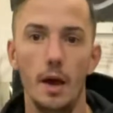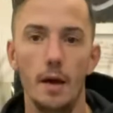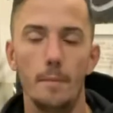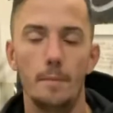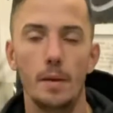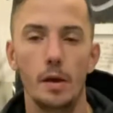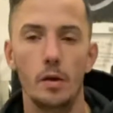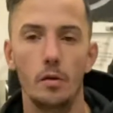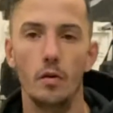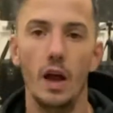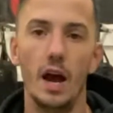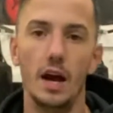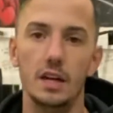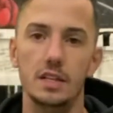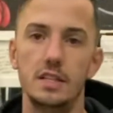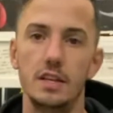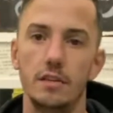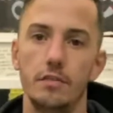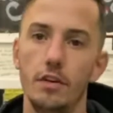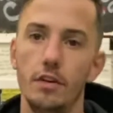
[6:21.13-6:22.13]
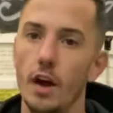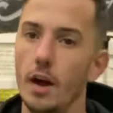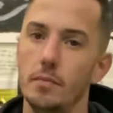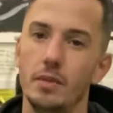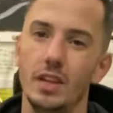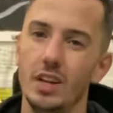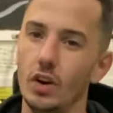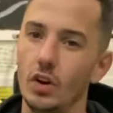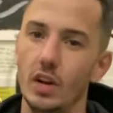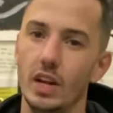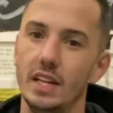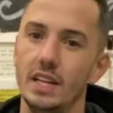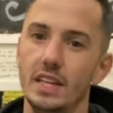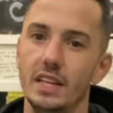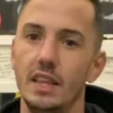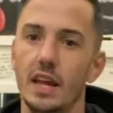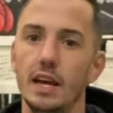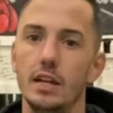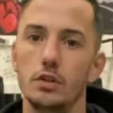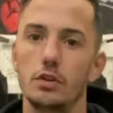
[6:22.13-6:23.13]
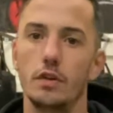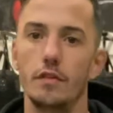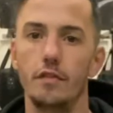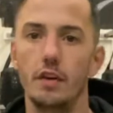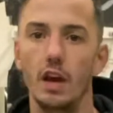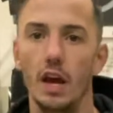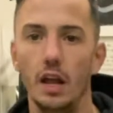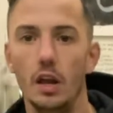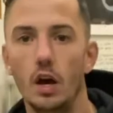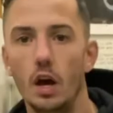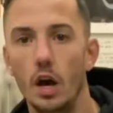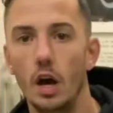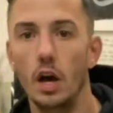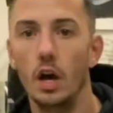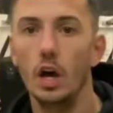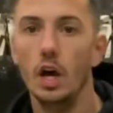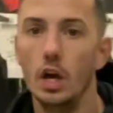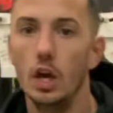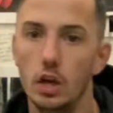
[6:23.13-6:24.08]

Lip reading: be reactive, but they're not in any danger of getting hurt.